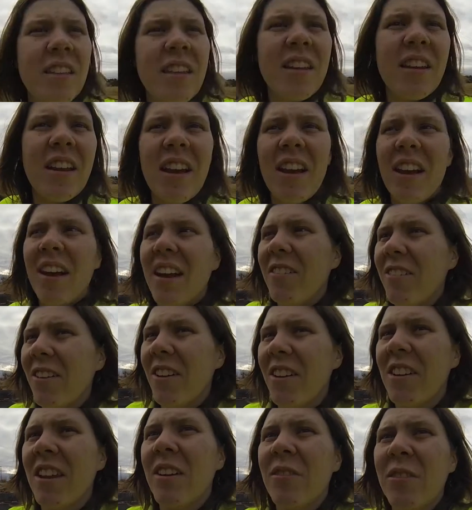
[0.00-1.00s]
that I
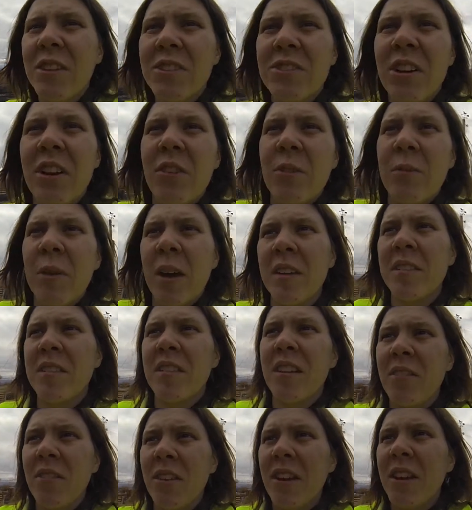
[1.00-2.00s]
fell in love with driving
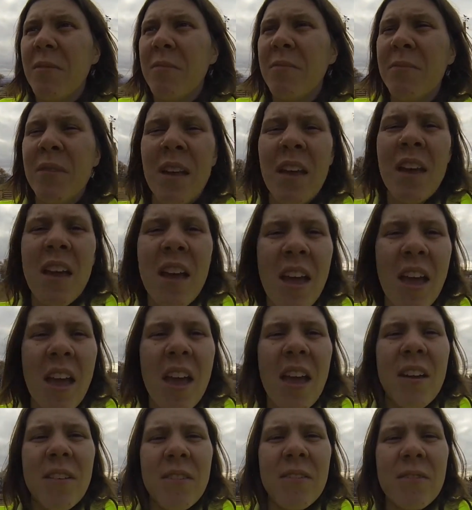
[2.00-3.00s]
past it every day
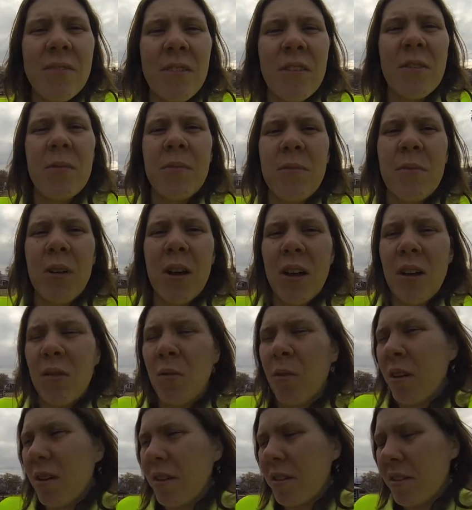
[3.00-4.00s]
from
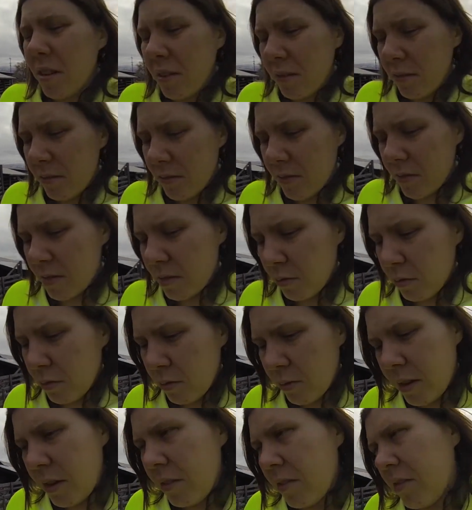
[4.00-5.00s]
work and stuff, from
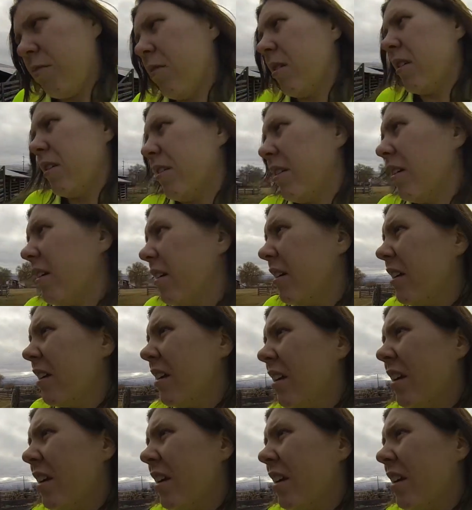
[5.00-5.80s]
school when I used to work out here.